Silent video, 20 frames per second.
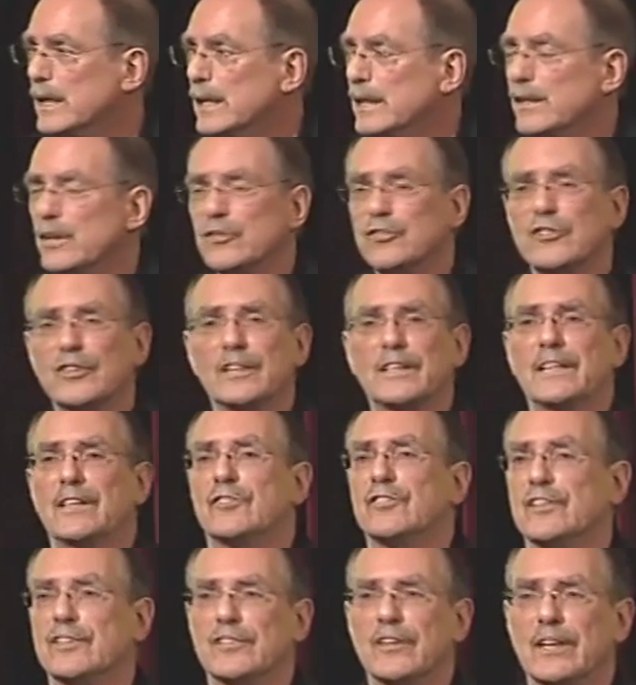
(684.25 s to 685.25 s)
There's
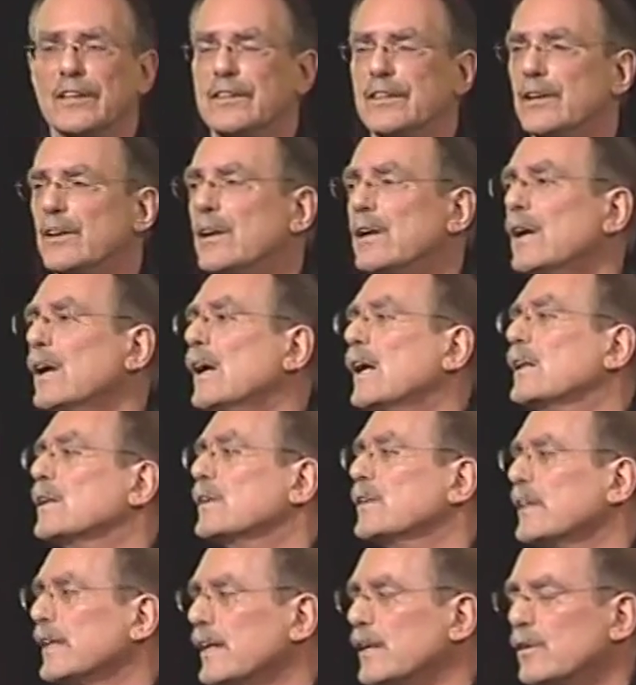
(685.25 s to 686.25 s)
statistics out there,
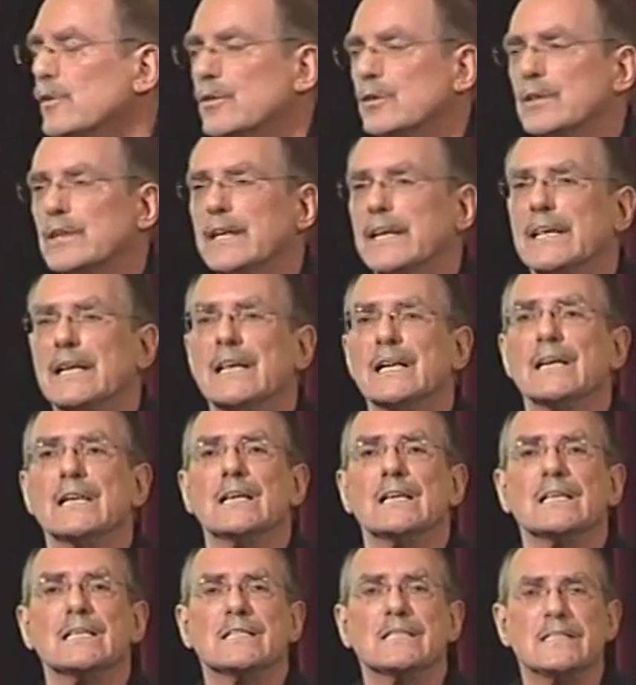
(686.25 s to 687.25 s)
literally
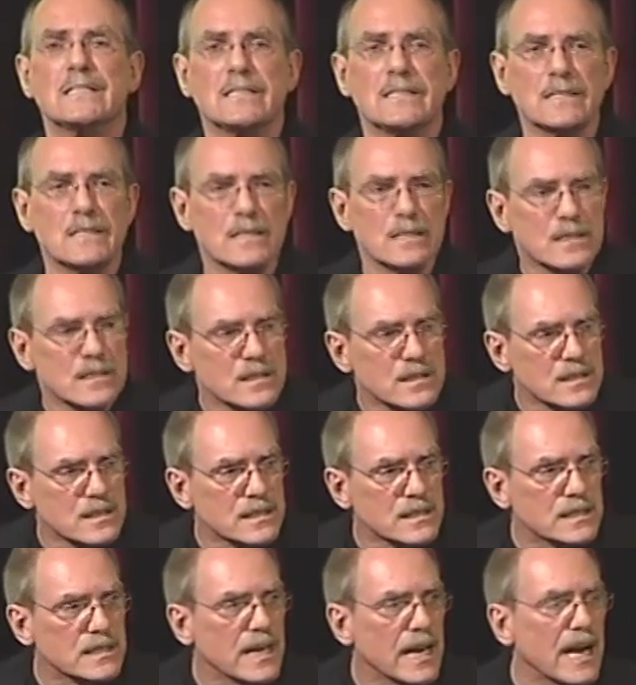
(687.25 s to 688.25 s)

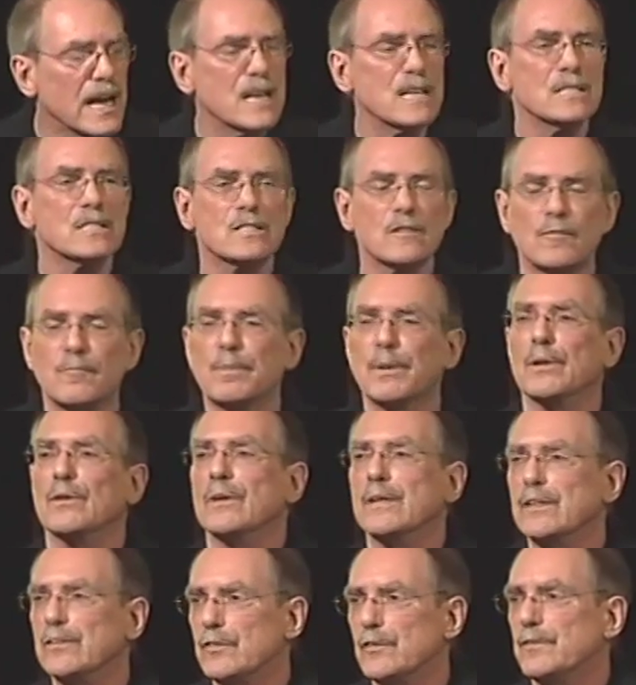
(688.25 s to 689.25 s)
tens of
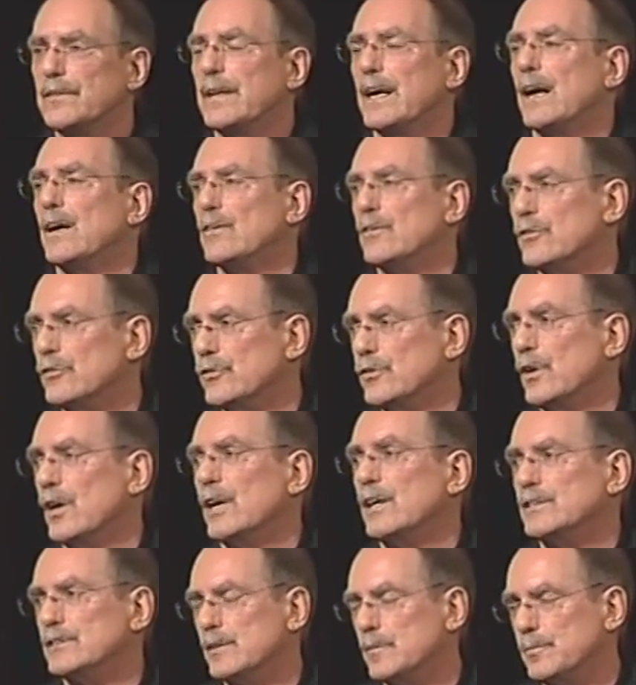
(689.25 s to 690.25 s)
billions of dollars
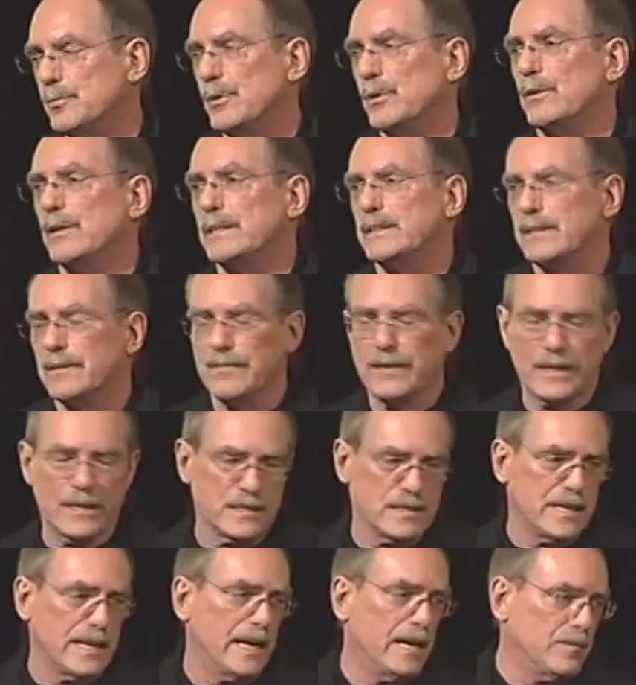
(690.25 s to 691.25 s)
lost in productivity
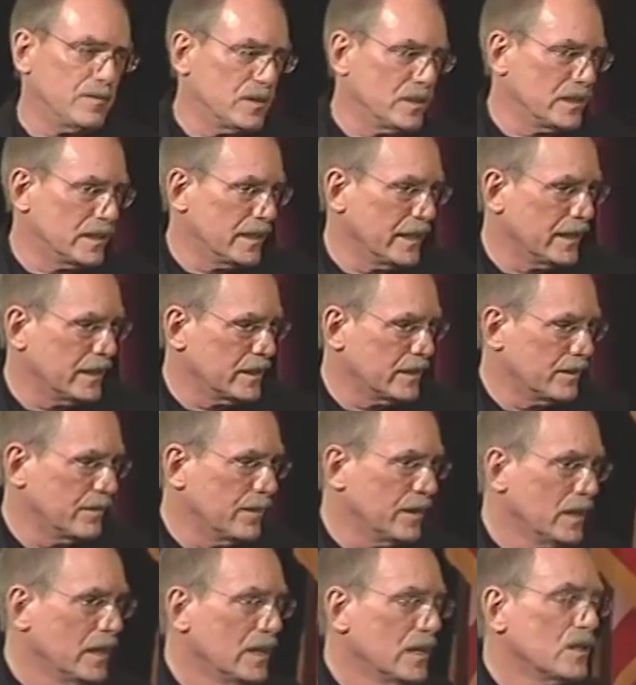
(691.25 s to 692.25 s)
because of absenteeism.
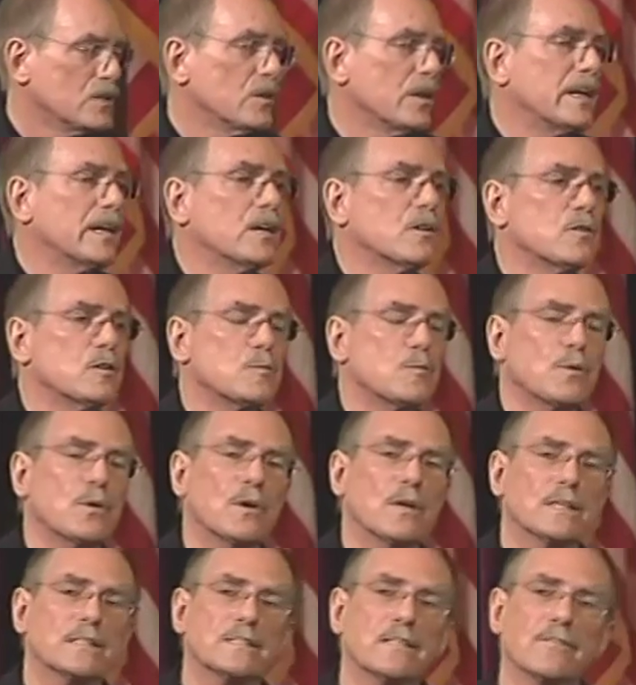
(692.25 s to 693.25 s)
So you increase
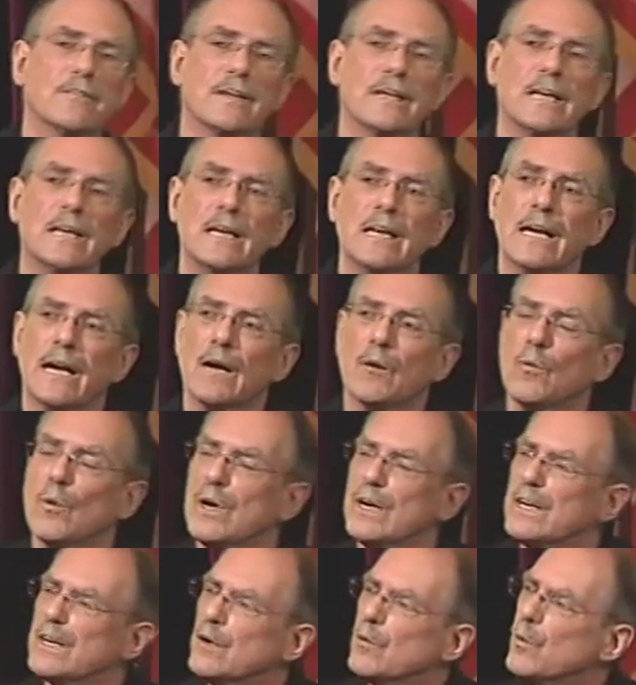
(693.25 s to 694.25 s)
productivity. And
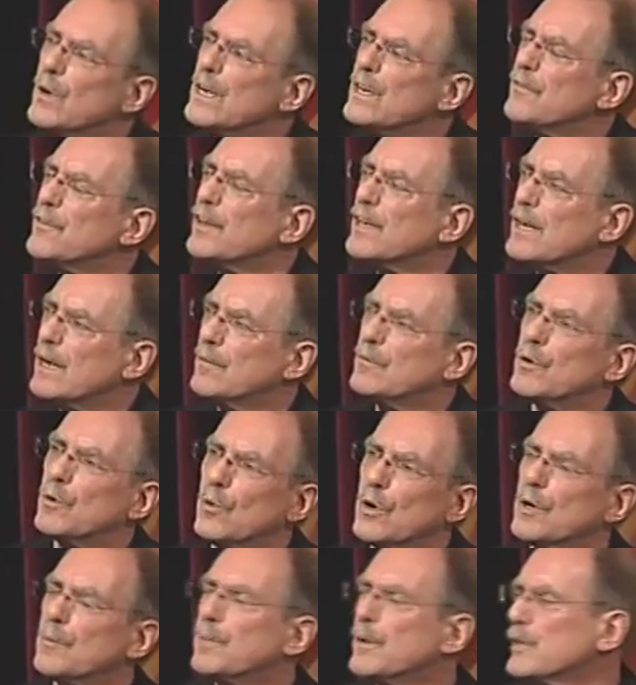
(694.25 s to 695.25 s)
what if you come to
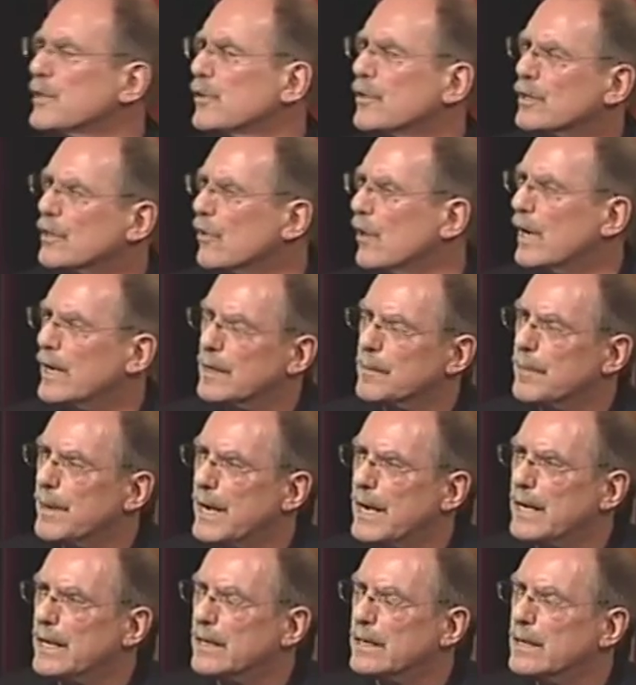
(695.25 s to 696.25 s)
work but you're in chronic
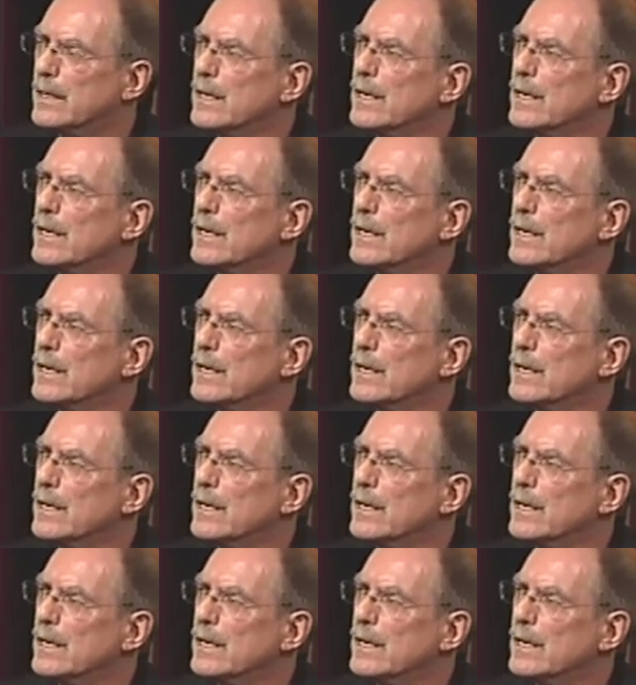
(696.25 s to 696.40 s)
pain?